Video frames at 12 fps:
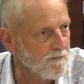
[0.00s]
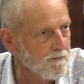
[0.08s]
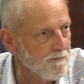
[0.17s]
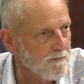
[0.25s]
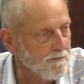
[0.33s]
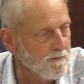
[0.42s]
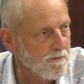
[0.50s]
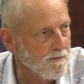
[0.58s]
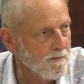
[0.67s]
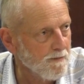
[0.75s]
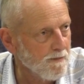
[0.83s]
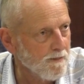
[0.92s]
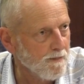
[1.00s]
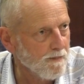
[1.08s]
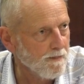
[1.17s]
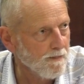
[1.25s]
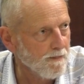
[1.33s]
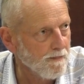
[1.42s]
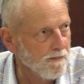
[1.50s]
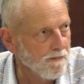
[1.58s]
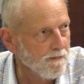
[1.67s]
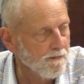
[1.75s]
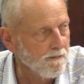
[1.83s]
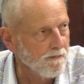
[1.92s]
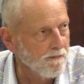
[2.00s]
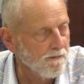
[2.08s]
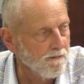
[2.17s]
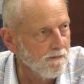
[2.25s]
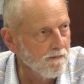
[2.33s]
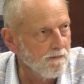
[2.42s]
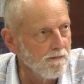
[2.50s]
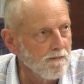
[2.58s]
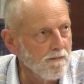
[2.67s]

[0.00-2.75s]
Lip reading: Nobody speaks.